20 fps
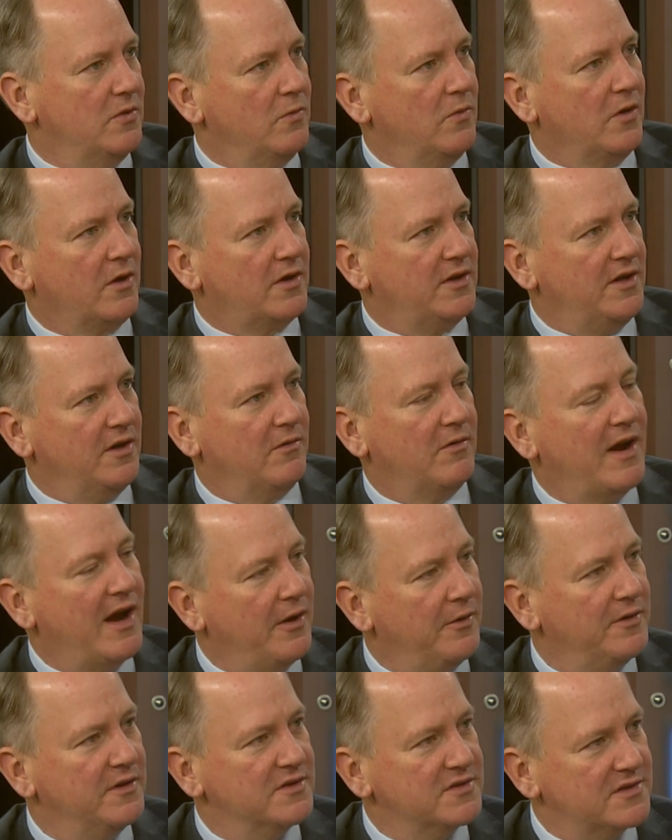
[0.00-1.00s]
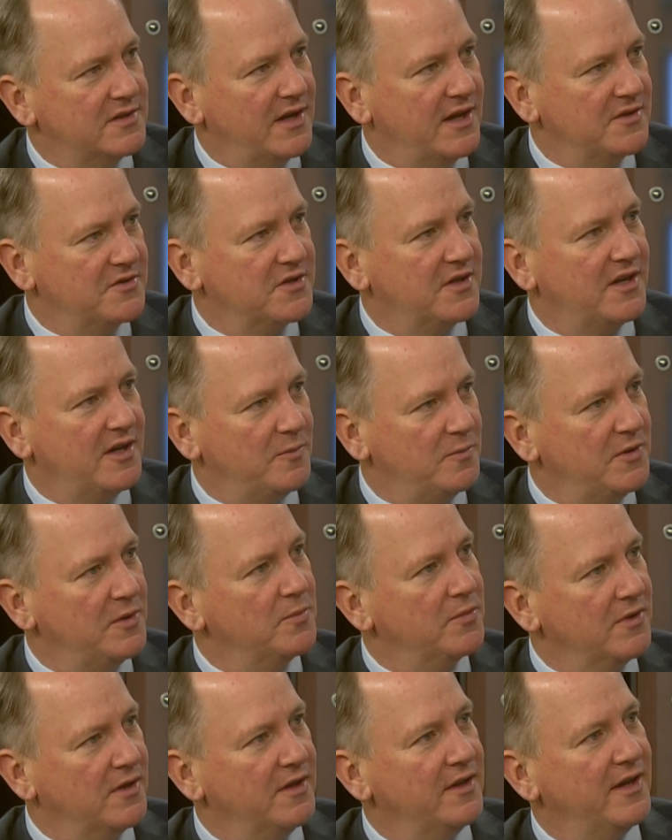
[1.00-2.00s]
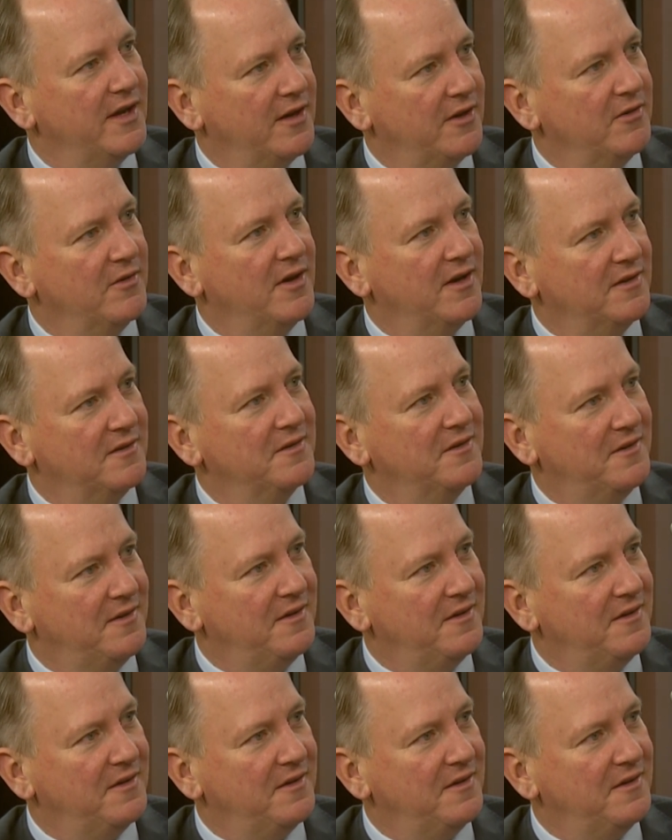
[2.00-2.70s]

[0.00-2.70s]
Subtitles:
your work year round is to educate people on that, correct?